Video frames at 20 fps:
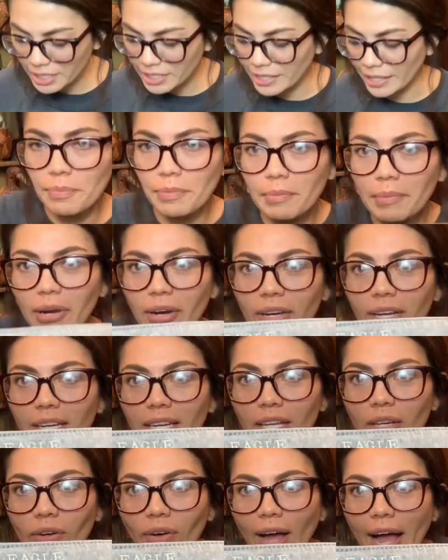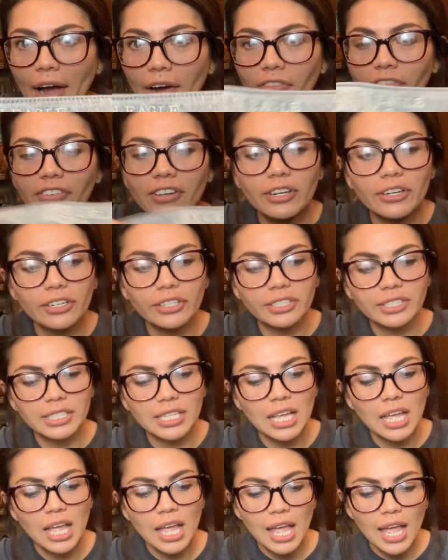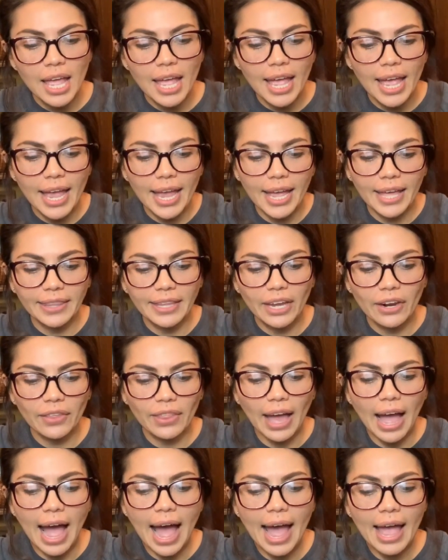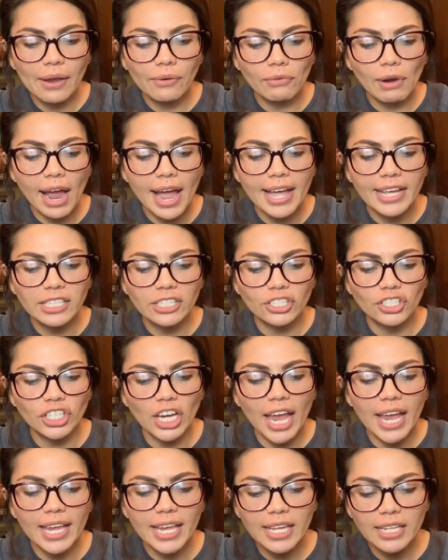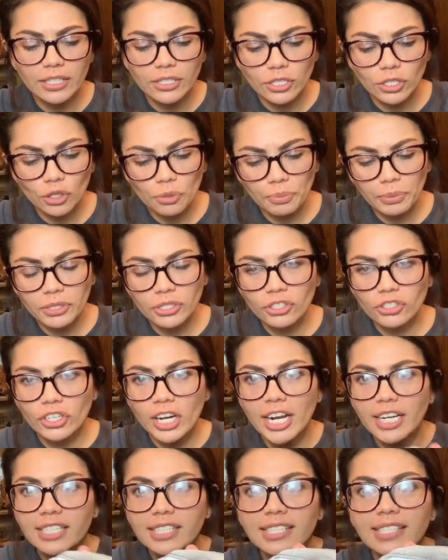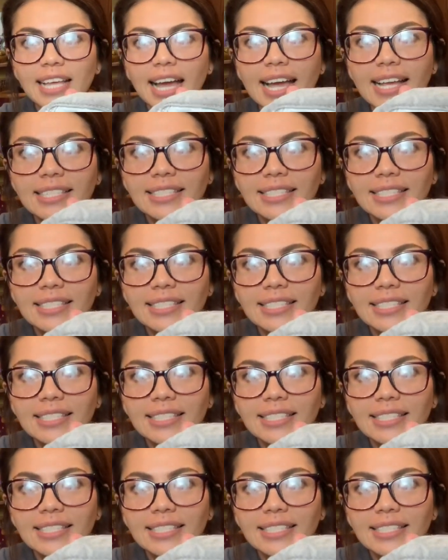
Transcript: sale. American Eagle Outfitters. And they are the high-rise jegging super stretch size